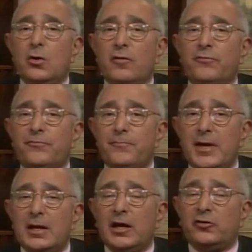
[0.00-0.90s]
who have
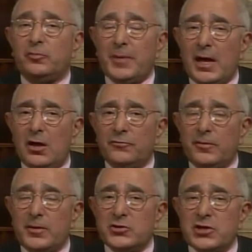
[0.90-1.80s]
been expelled
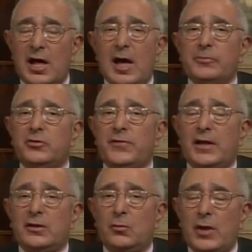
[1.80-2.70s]
from their jobs, who've
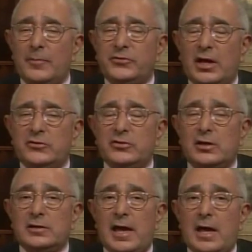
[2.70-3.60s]
had their websites
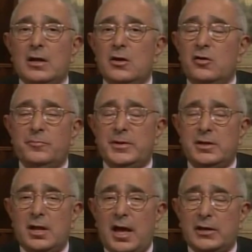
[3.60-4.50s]
shut down, who've
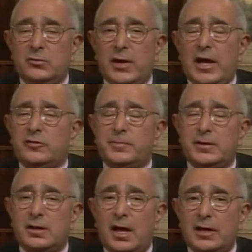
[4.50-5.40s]
been denied grants,
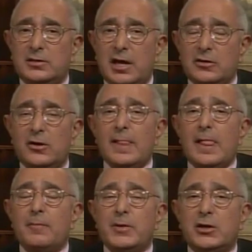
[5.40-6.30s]
been denied tenure,
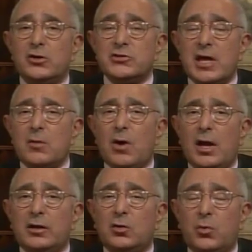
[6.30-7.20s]
because they
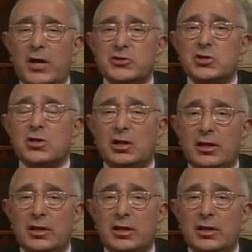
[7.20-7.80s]
wanted to question the